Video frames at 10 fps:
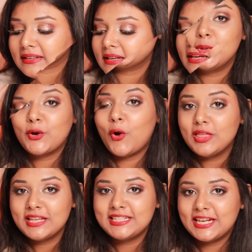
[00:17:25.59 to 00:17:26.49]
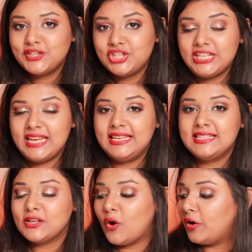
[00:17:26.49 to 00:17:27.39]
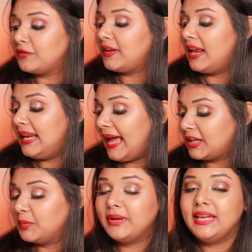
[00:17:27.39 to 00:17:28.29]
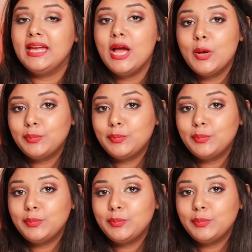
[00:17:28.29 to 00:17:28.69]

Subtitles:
So those were all the 10 shades of a Lakme